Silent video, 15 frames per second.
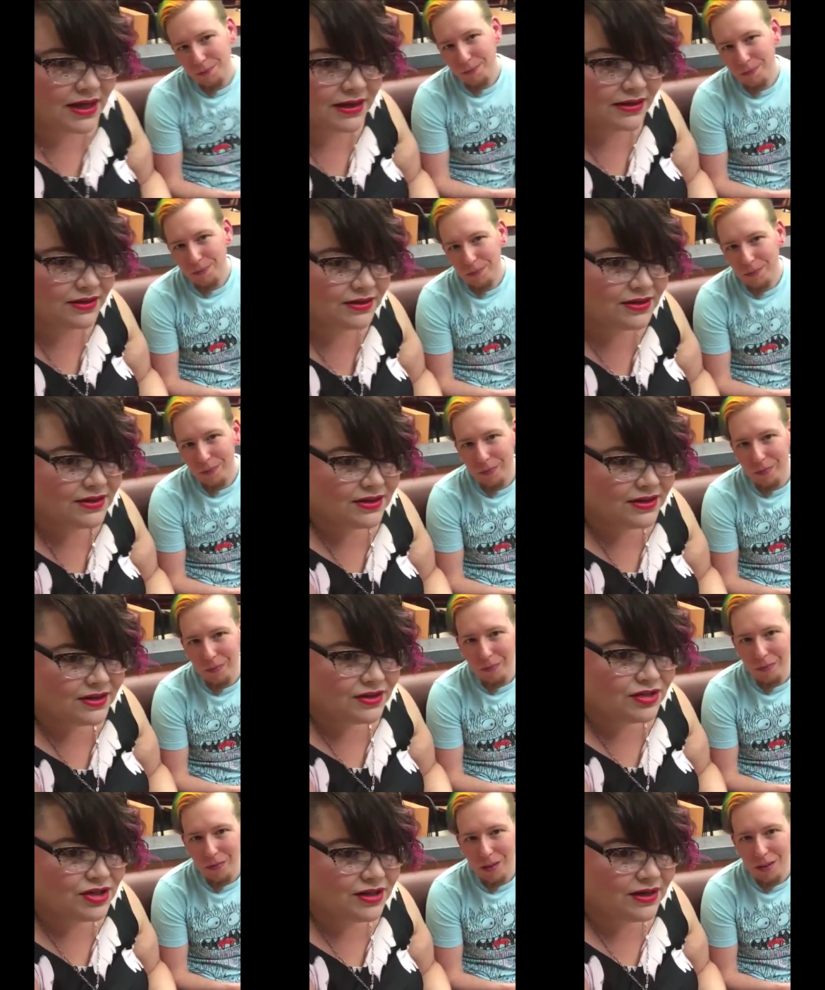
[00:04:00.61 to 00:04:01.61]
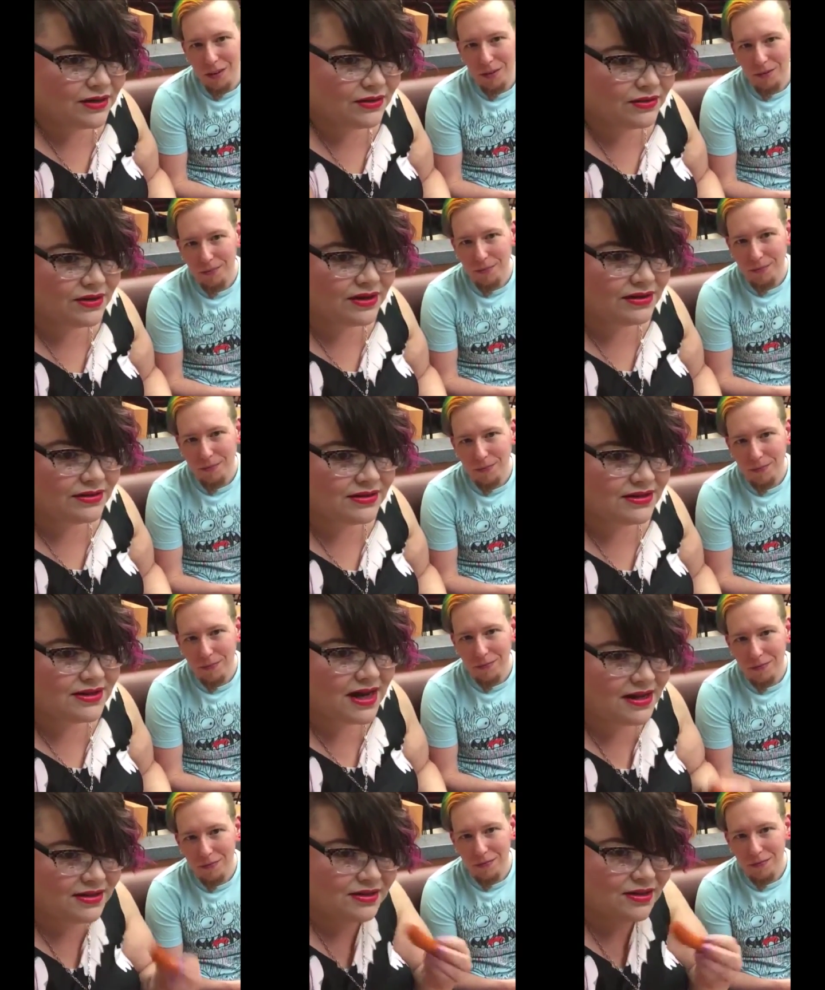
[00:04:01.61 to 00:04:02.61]
Speaker 1: like Cheeto that
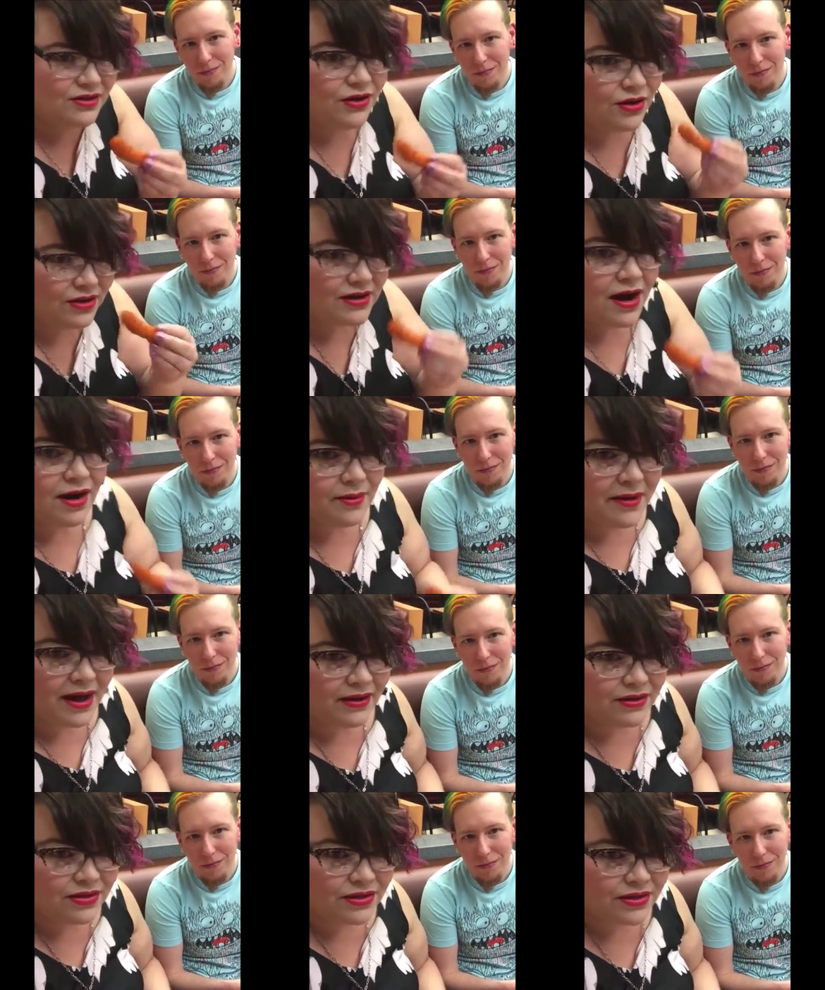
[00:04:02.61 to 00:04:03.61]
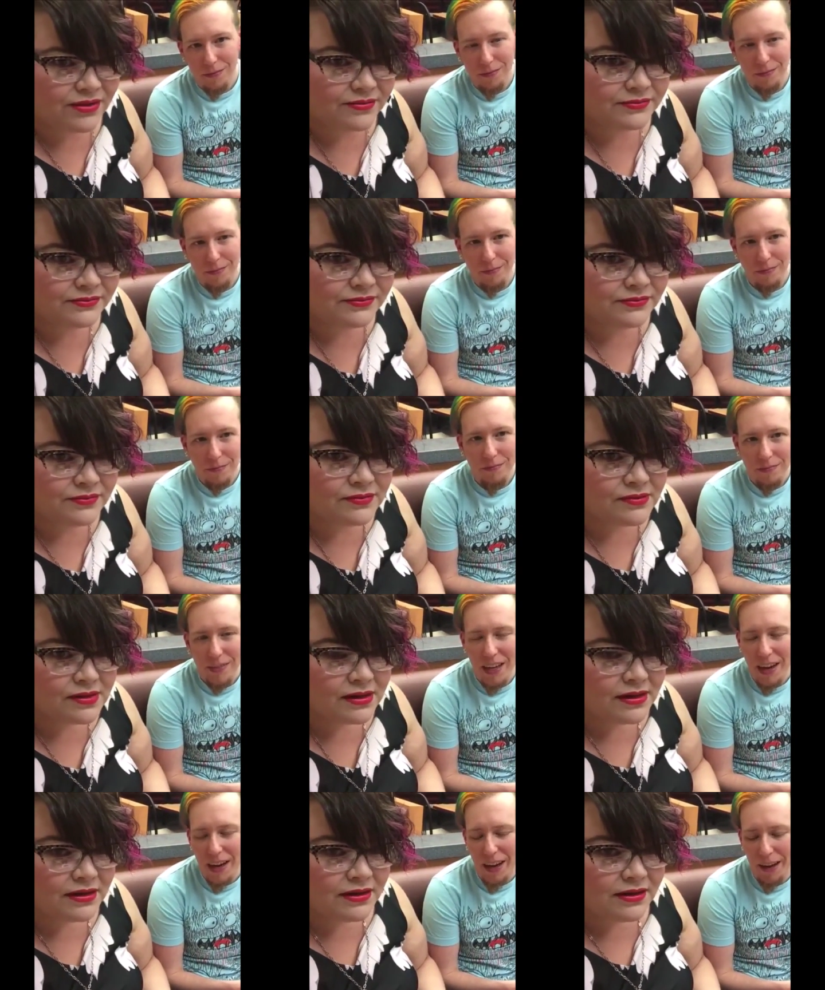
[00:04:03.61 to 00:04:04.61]
stains your entire mouth.
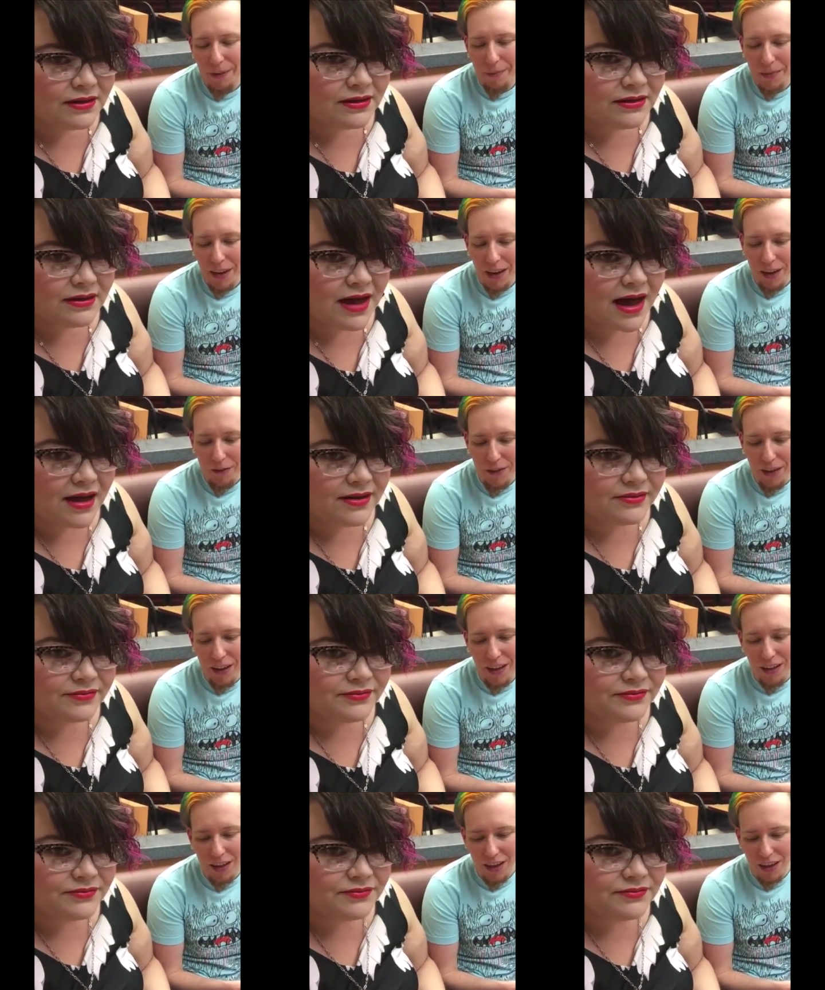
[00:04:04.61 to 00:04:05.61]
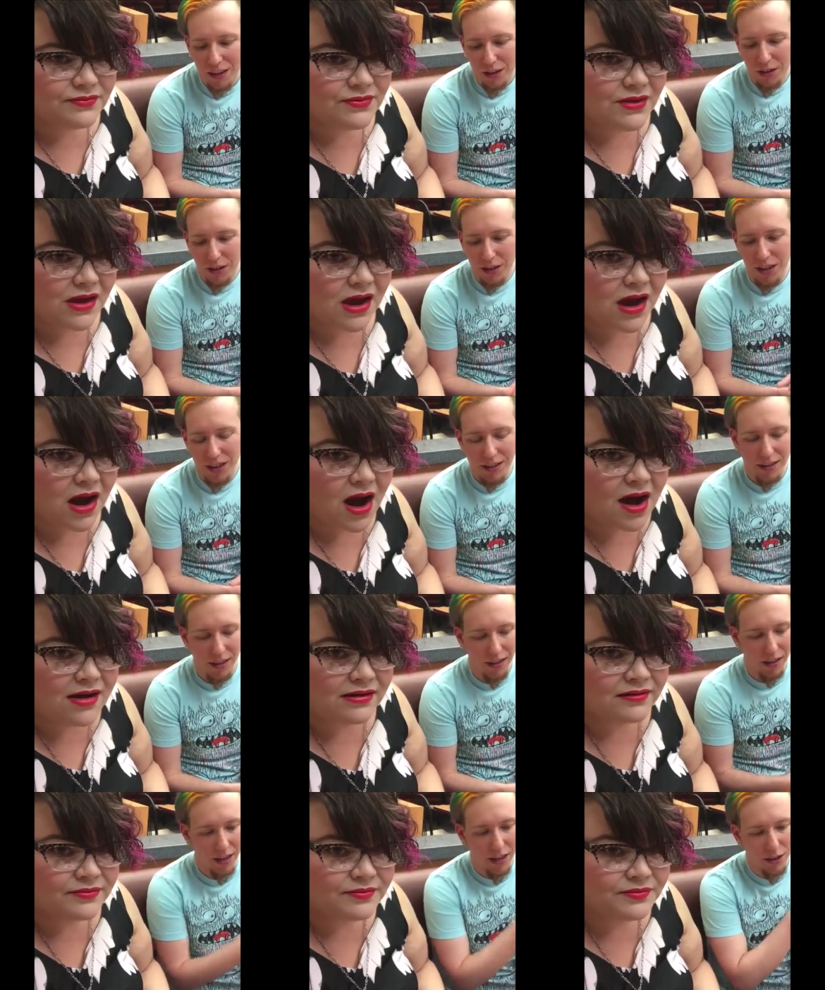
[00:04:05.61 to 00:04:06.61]
Speaker 2: Yeah, like I feel like they need to cook these
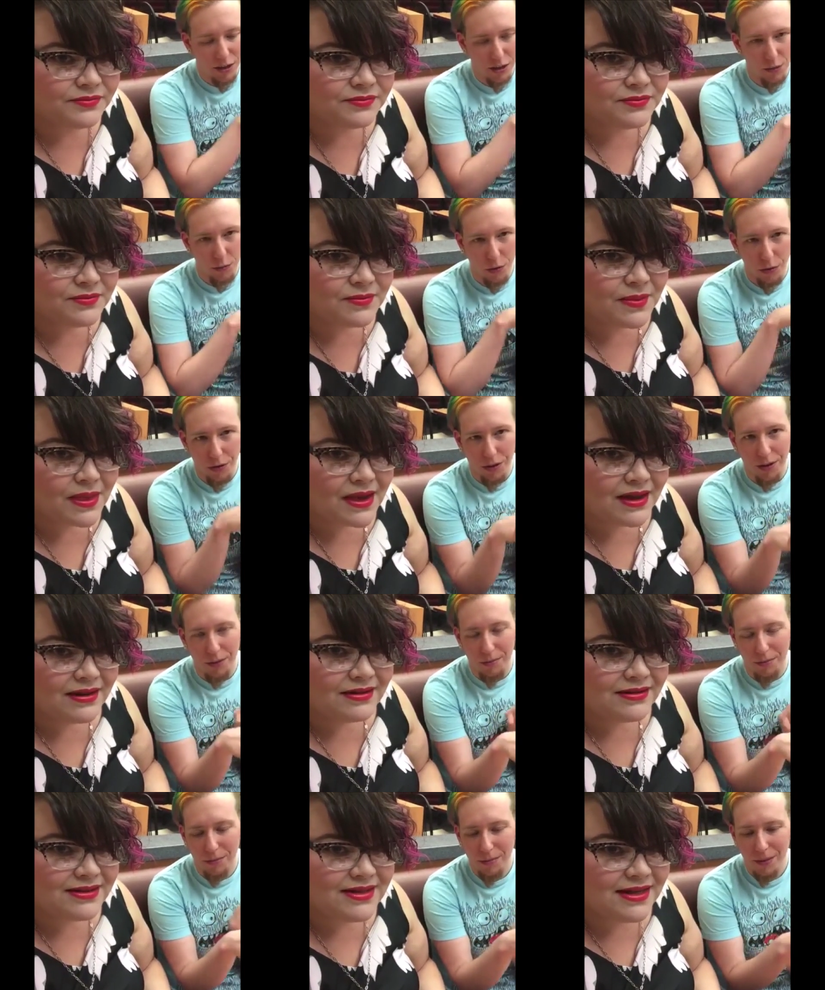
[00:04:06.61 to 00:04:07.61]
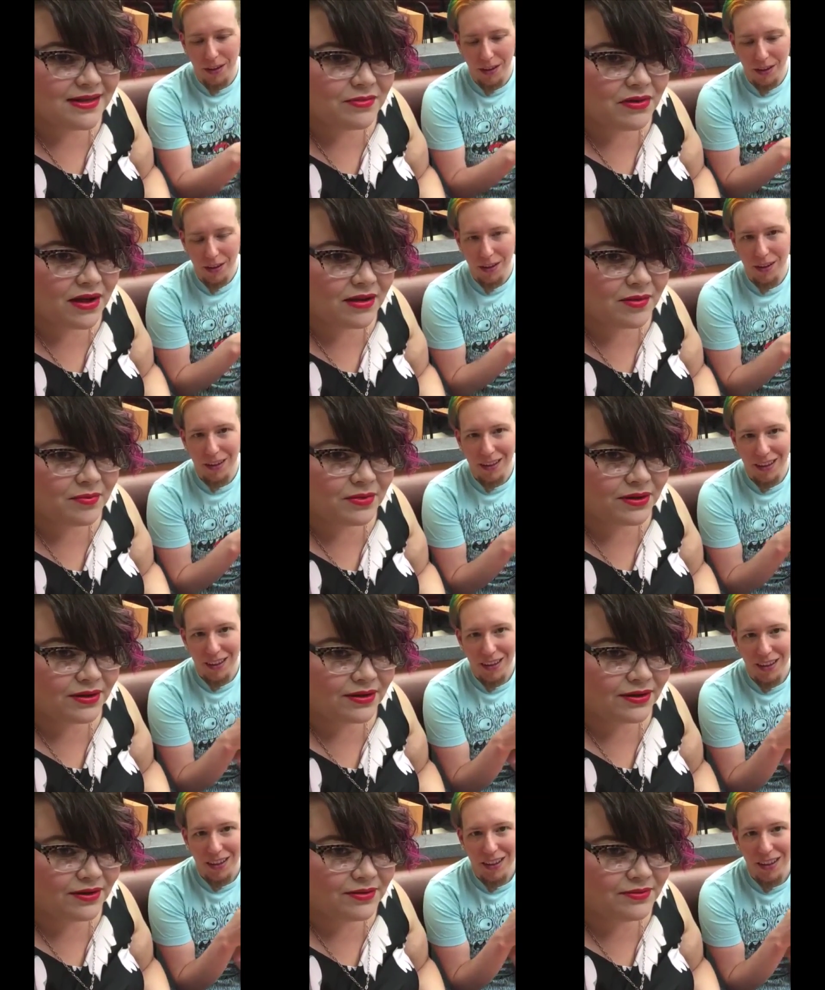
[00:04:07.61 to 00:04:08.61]
and then like just roll them. See them on a
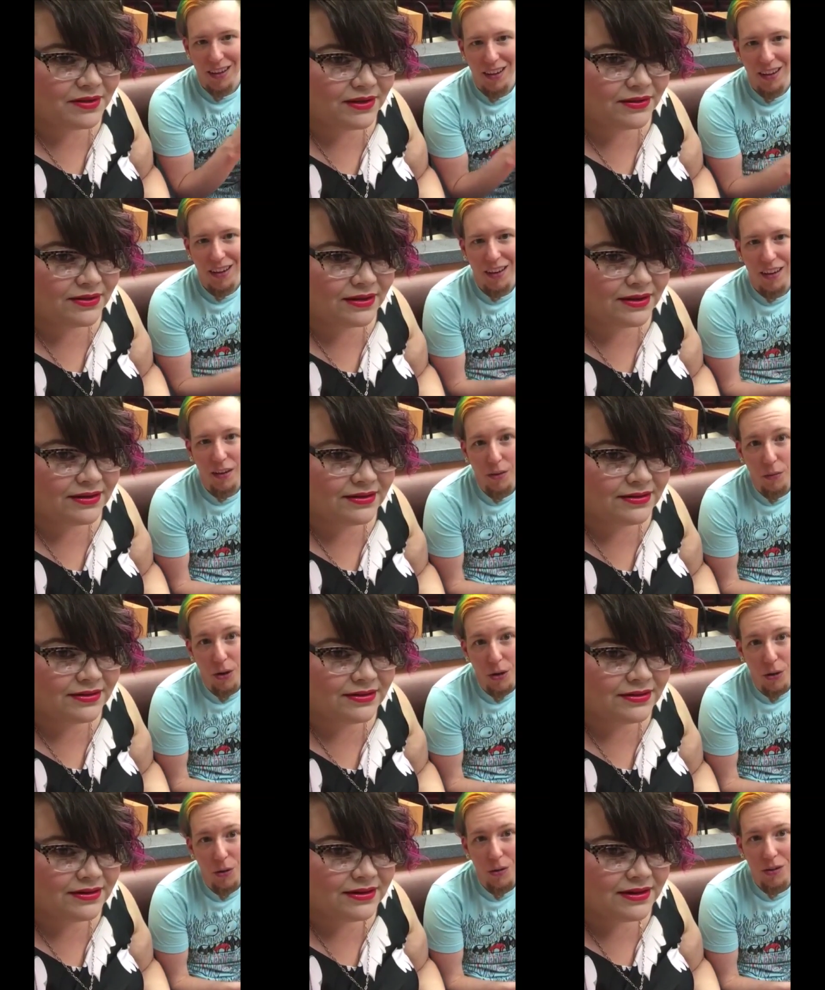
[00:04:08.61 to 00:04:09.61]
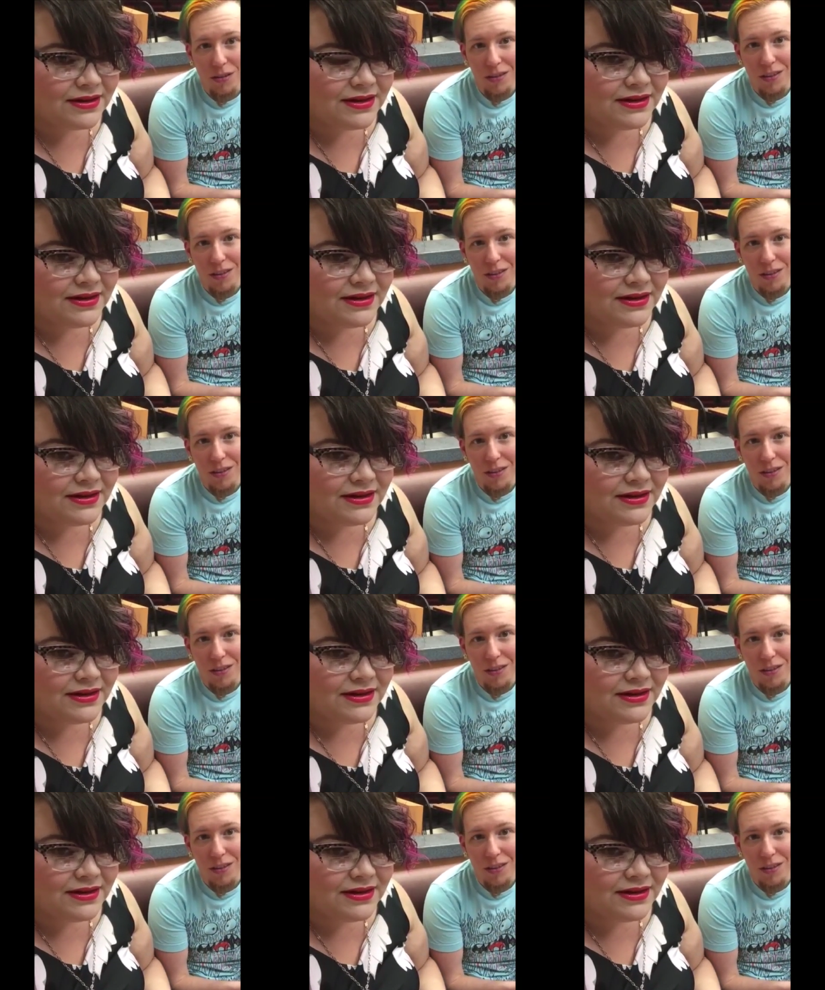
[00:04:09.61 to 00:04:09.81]
burger, oh my lord. Whoa.